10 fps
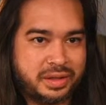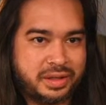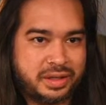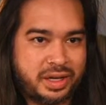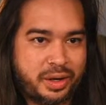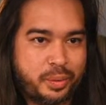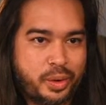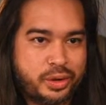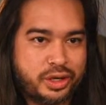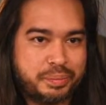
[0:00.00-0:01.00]
I
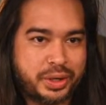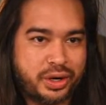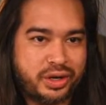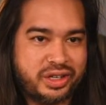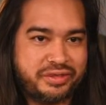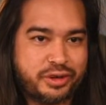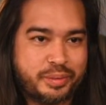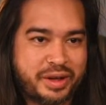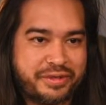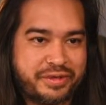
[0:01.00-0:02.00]
woke up early for my
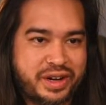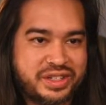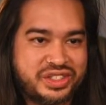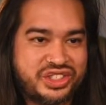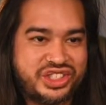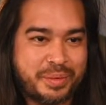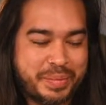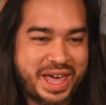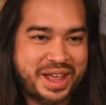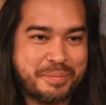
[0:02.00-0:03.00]
friend's
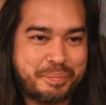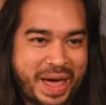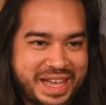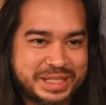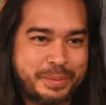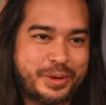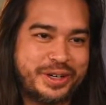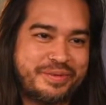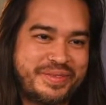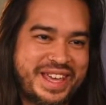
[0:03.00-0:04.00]
Japan
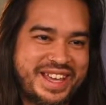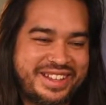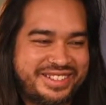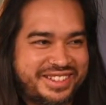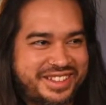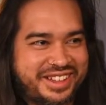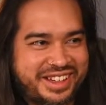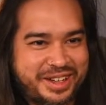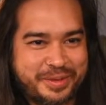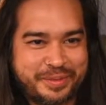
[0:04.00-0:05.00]
passport. Man,
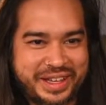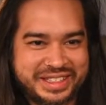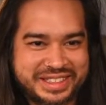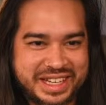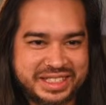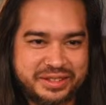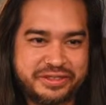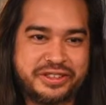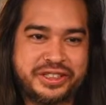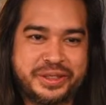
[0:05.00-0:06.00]
I'm excited
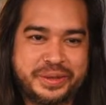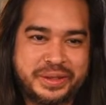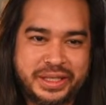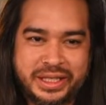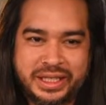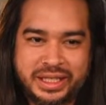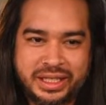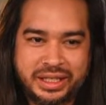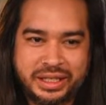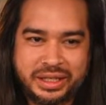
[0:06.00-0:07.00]
for you.
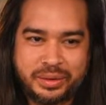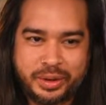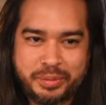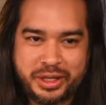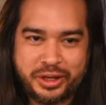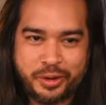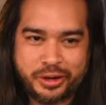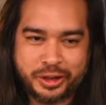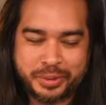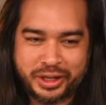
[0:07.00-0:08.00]
What do you mean you woke
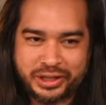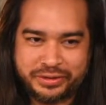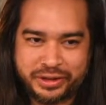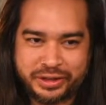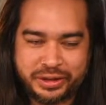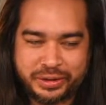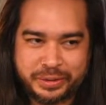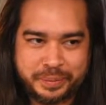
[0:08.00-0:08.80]
up early for it though?